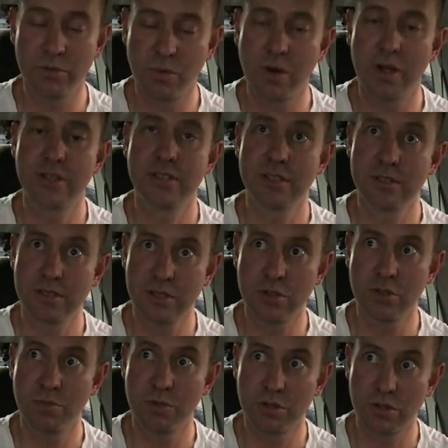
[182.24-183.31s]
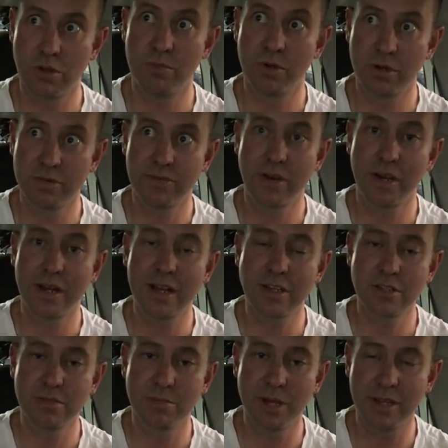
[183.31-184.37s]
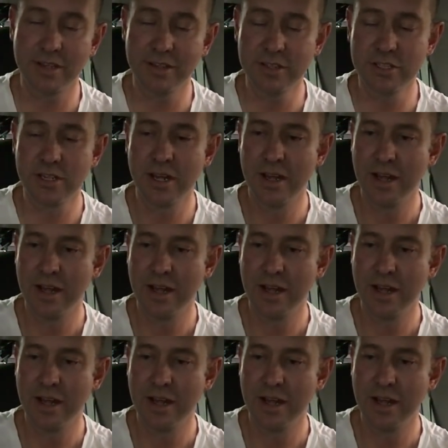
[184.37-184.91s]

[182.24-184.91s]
the Y62 Patrol Modified Action page.